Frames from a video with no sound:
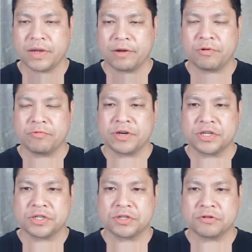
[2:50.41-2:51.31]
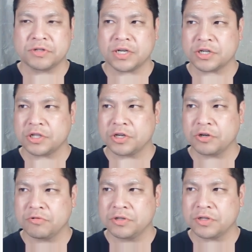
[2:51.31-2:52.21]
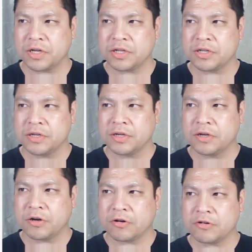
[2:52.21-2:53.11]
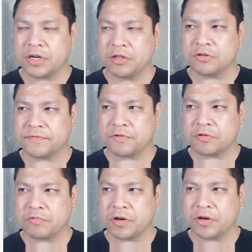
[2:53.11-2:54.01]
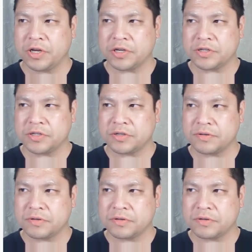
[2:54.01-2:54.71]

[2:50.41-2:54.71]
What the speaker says: And what we need to do is actually go into our downloads folder where it is.